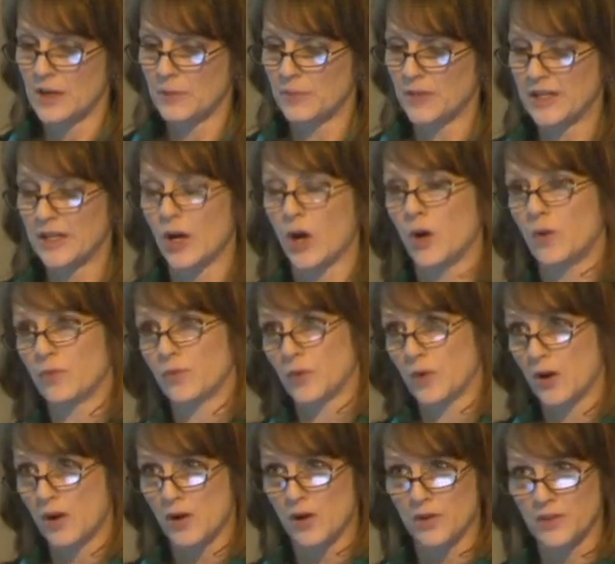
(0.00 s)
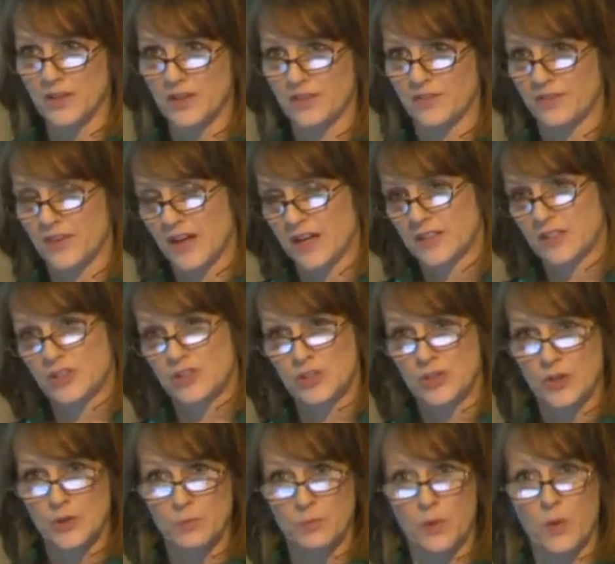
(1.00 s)
but overall the effect is
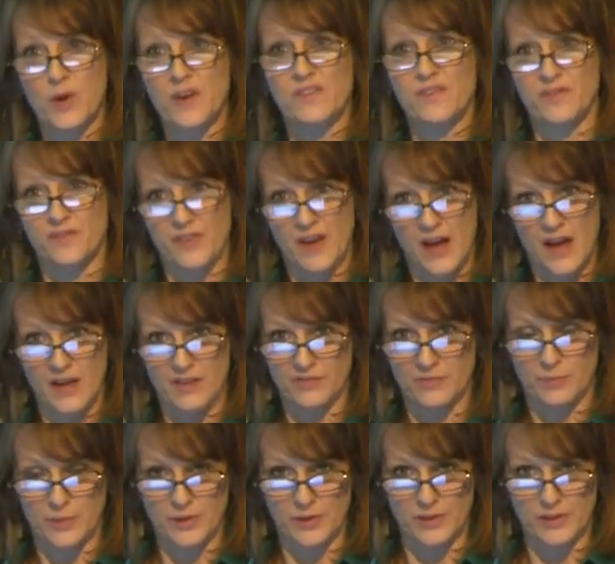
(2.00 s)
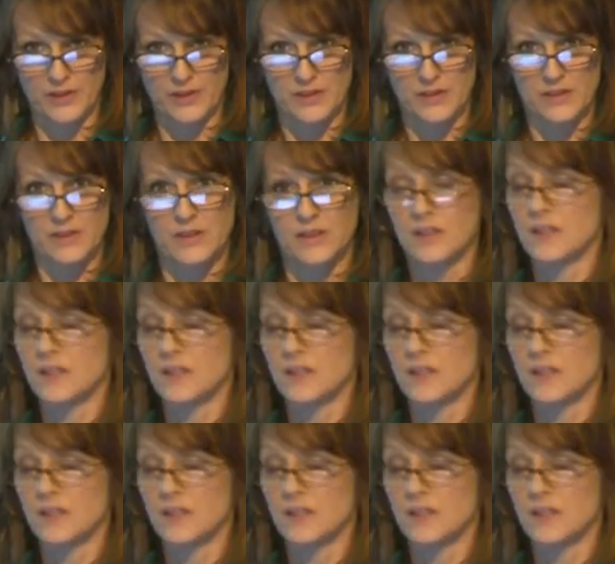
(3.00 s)
2.5 billion.